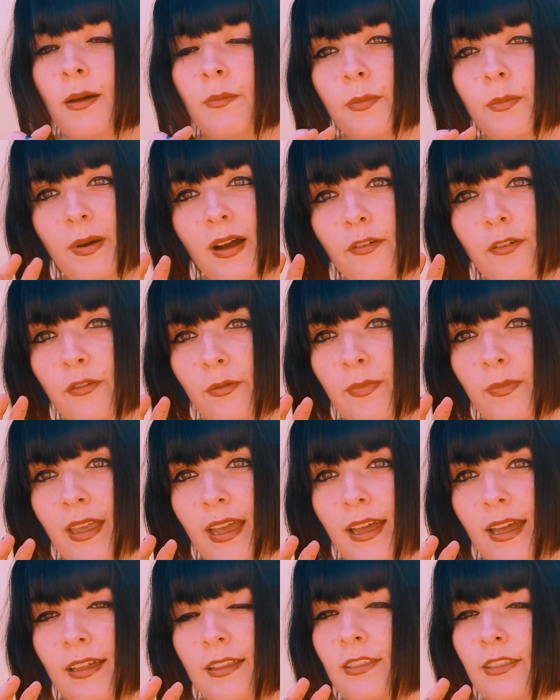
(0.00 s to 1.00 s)
But apart from
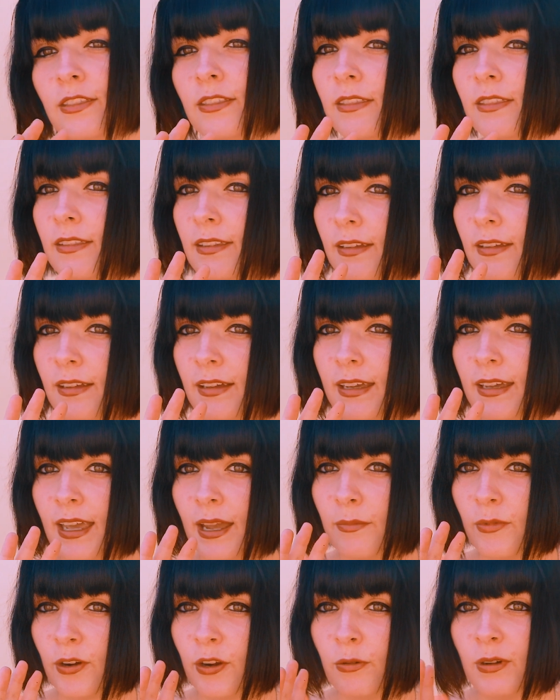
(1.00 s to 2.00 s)
that, the
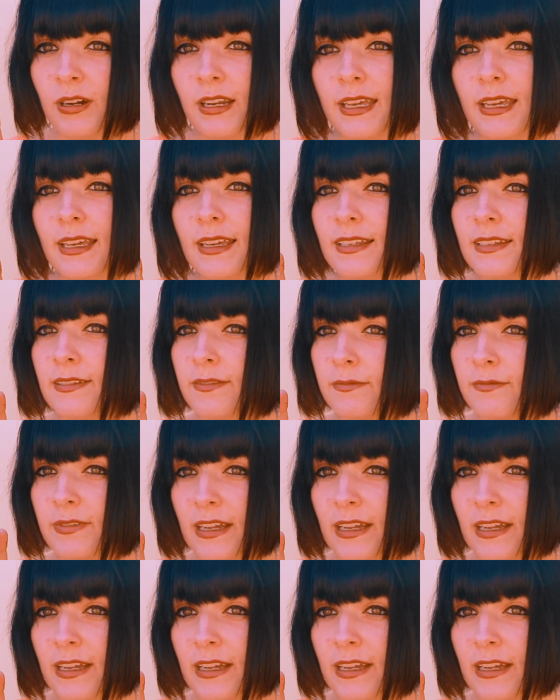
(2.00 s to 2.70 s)
camera quality is